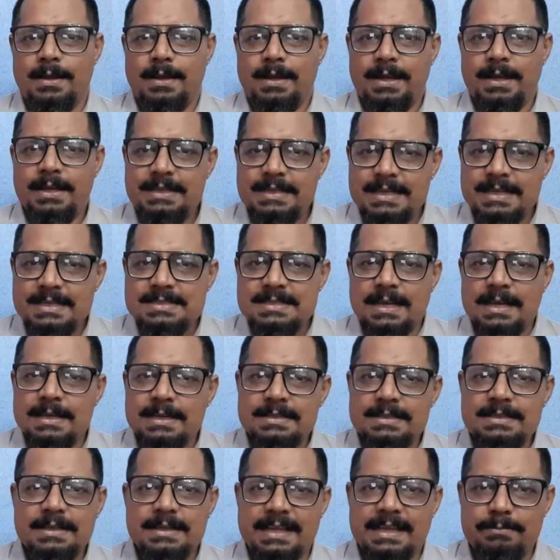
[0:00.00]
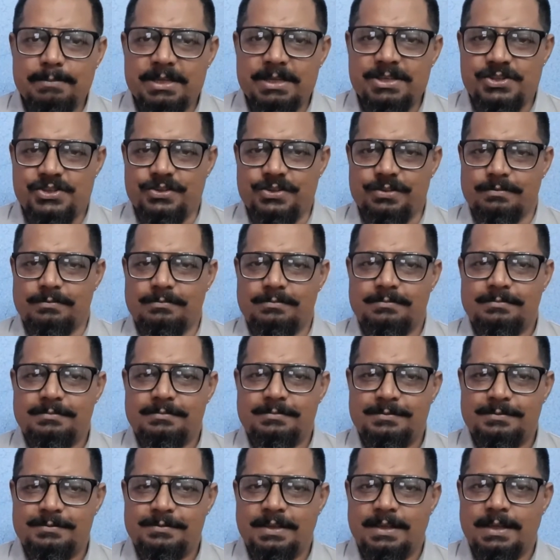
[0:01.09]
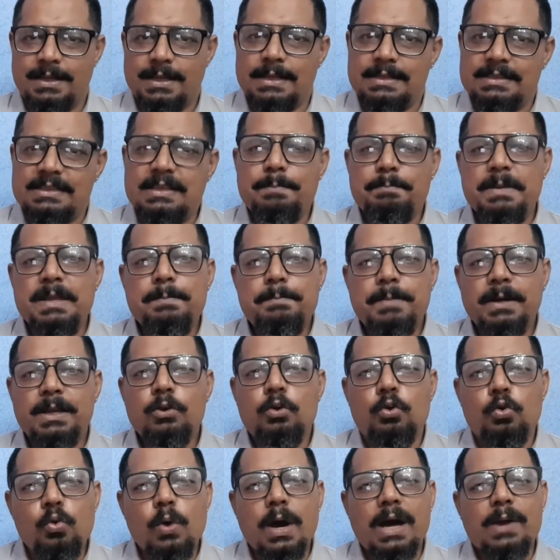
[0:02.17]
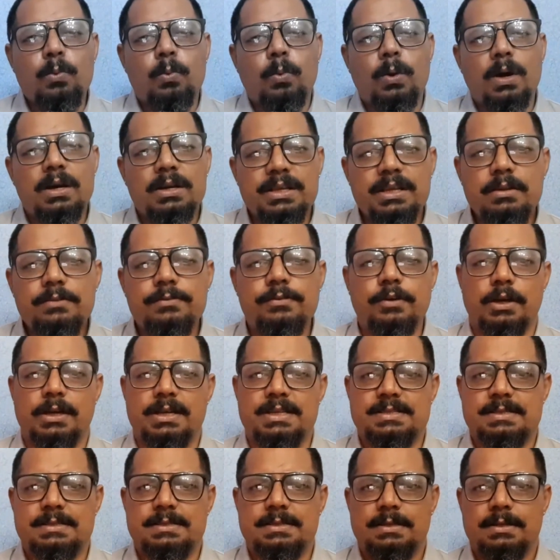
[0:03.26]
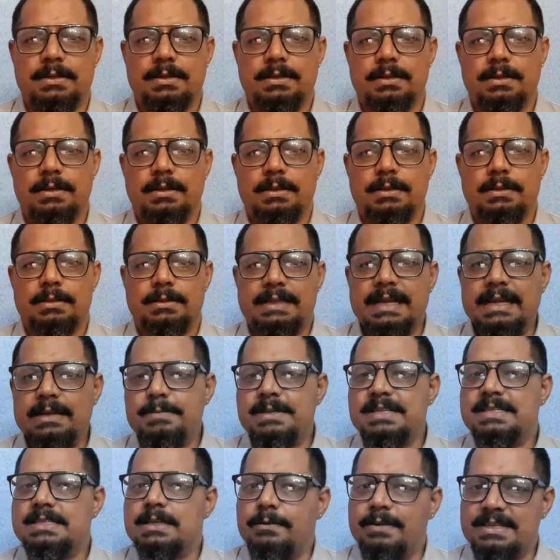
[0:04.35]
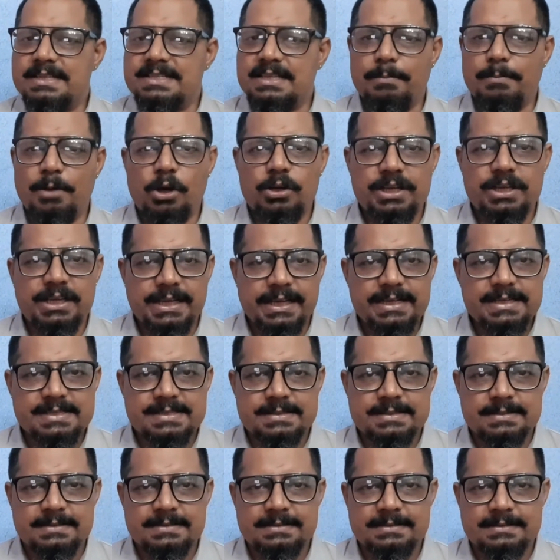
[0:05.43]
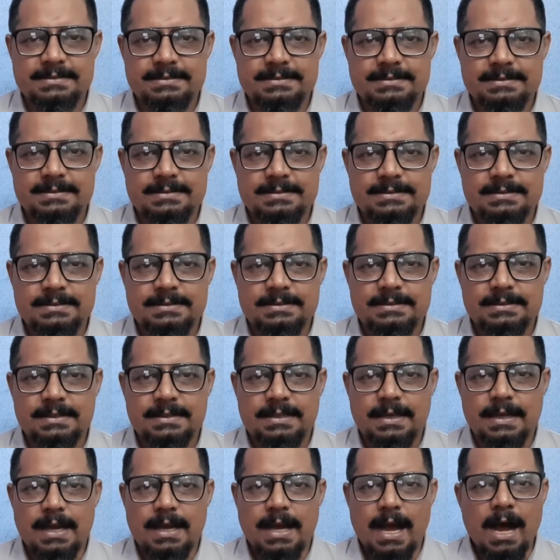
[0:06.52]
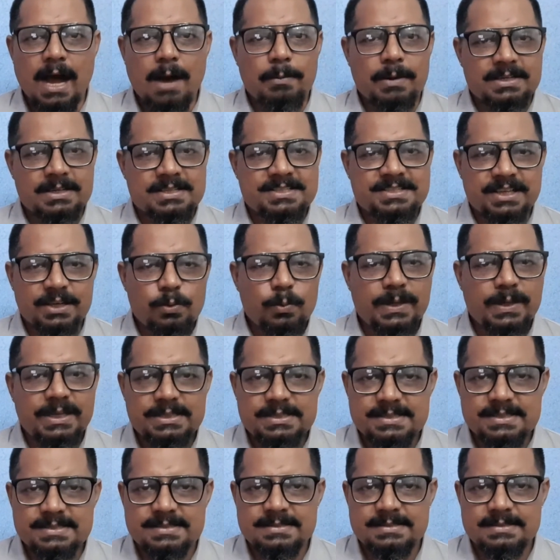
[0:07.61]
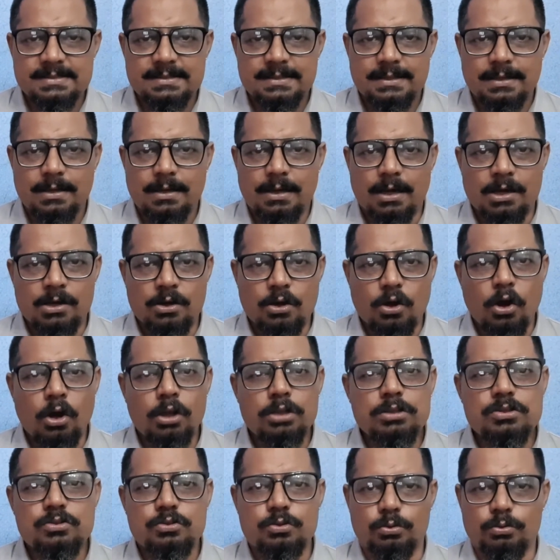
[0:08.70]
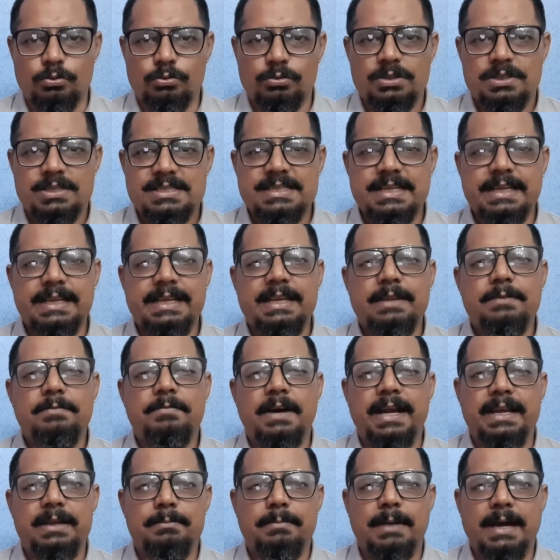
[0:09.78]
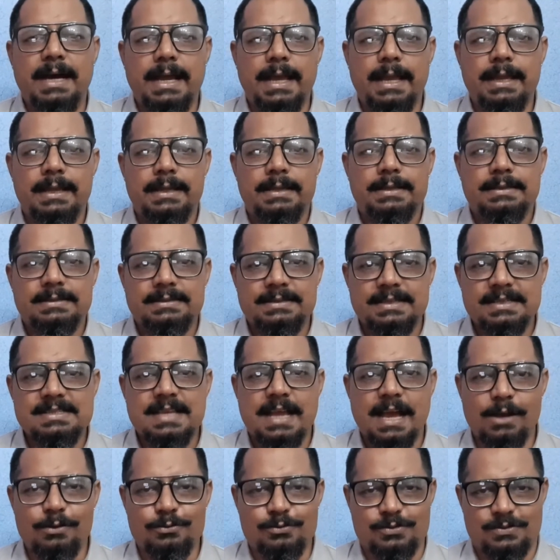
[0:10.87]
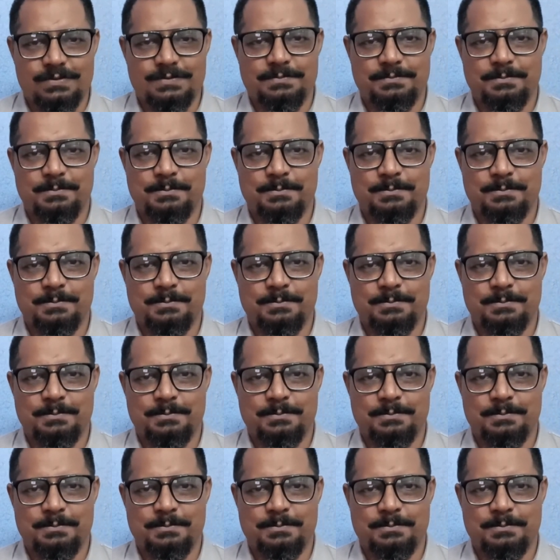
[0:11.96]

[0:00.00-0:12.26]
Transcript: It has another dimension. The people who are working for us, that means our subordinates, our servants, are also signified by this house.